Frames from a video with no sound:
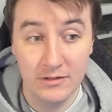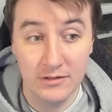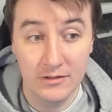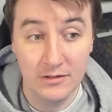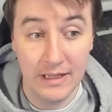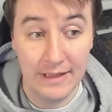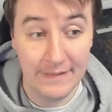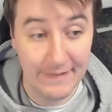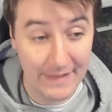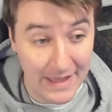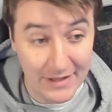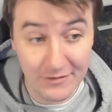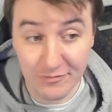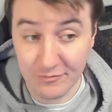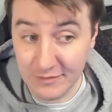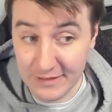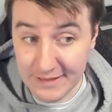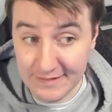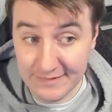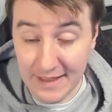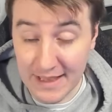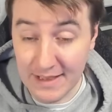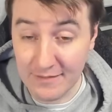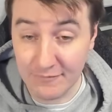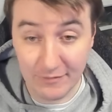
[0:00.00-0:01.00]
And that's
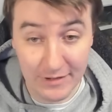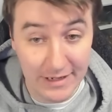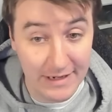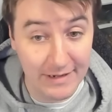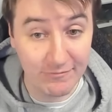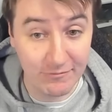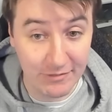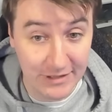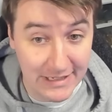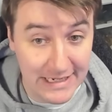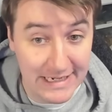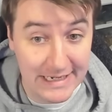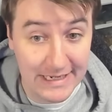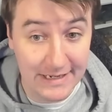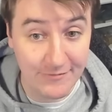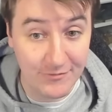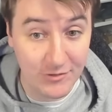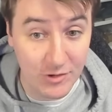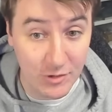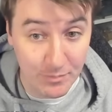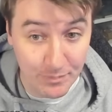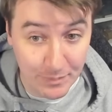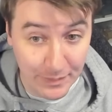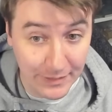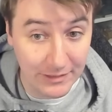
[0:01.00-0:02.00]
really, if
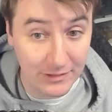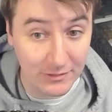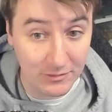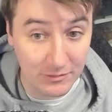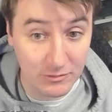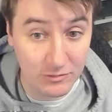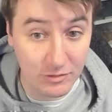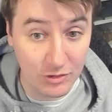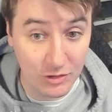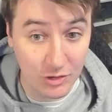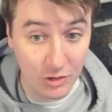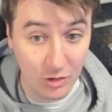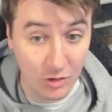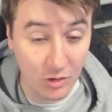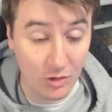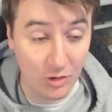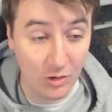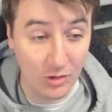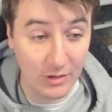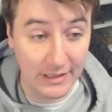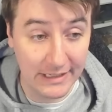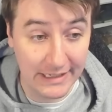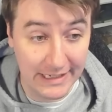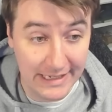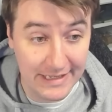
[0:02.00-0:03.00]
you build your
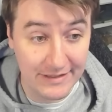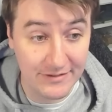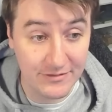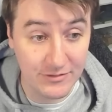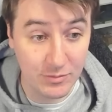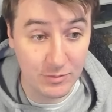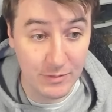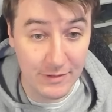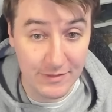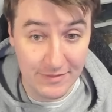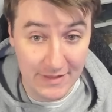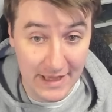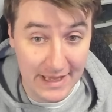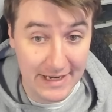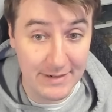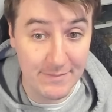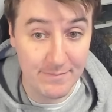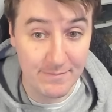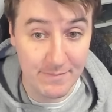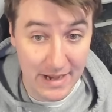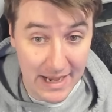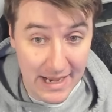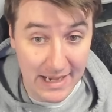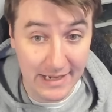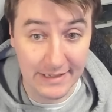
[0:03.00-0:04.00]
list with that in
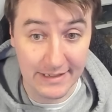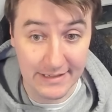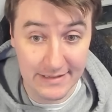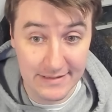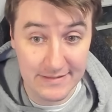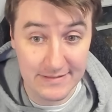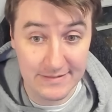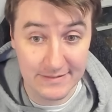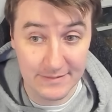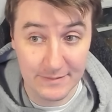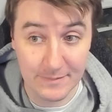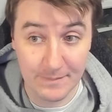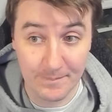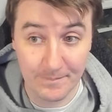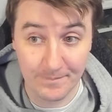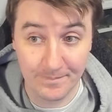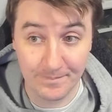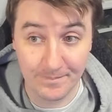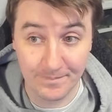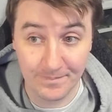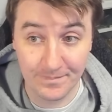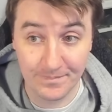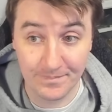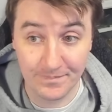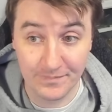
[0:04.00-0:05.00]
mind,
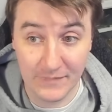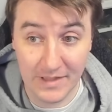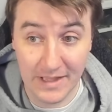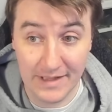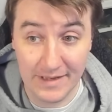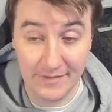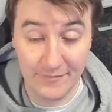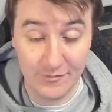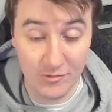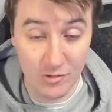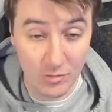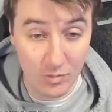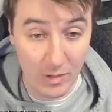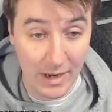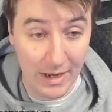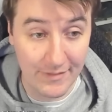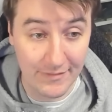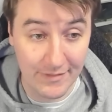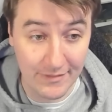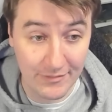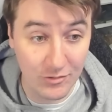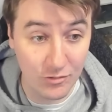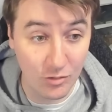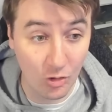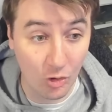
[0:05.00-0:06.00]
and
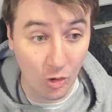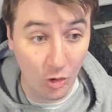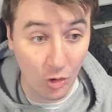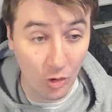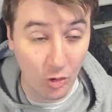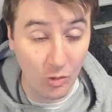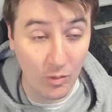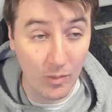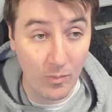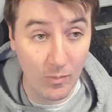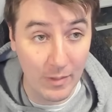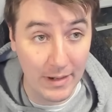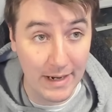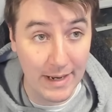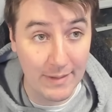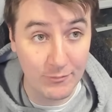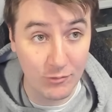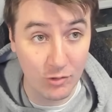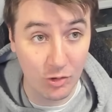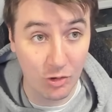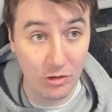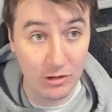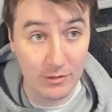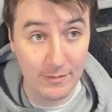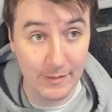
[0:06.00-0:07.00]
this is all, when I'm
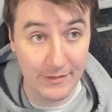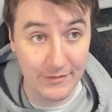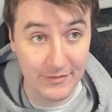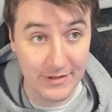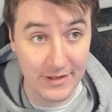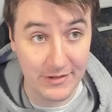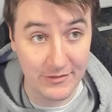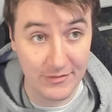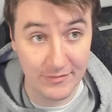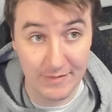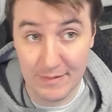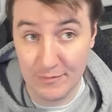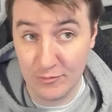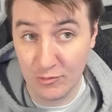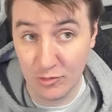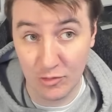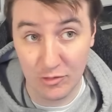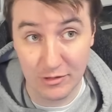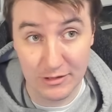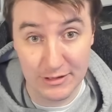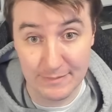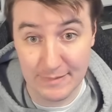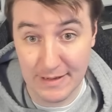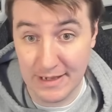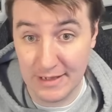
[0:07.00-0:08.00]
talking about this kind of stuff, I'm
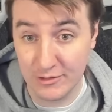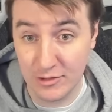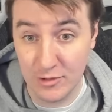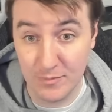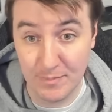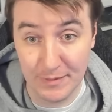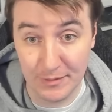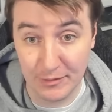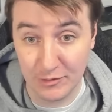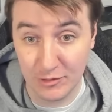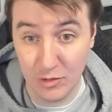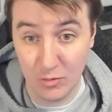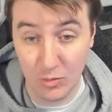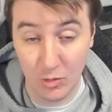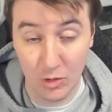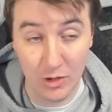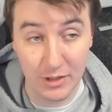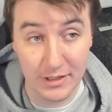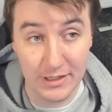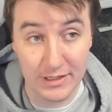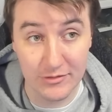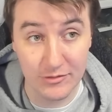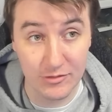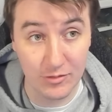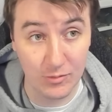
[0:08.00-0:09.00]
talking about you
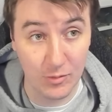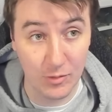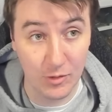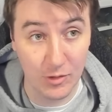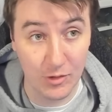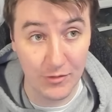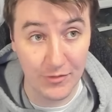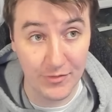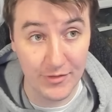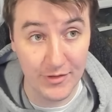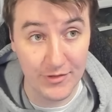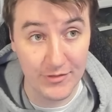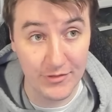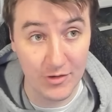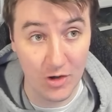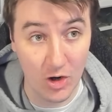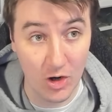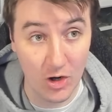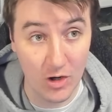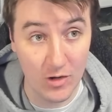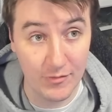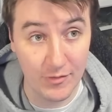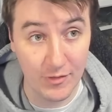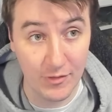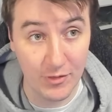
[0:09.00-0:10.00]
working towards this
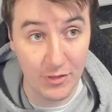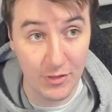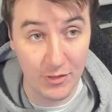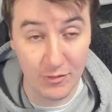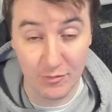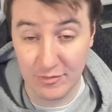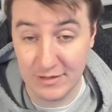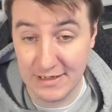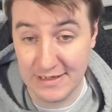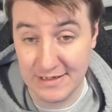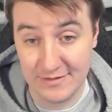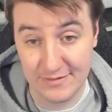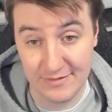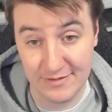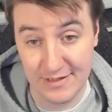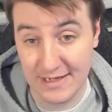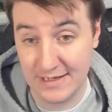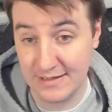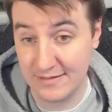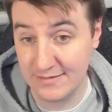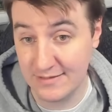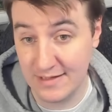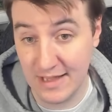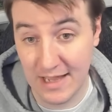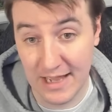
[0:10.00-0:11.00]
over 3,
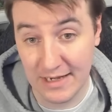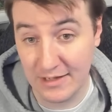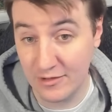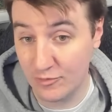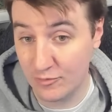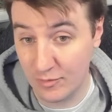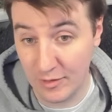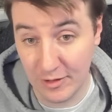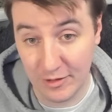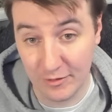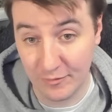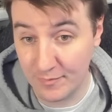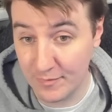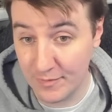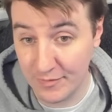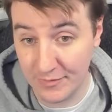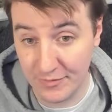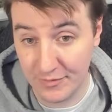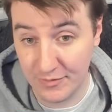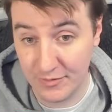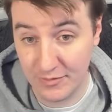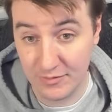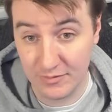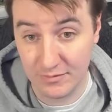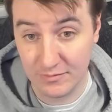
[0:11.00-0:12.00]
6, 9, 12
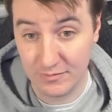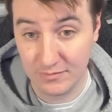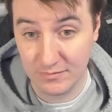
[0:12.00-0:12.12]
months.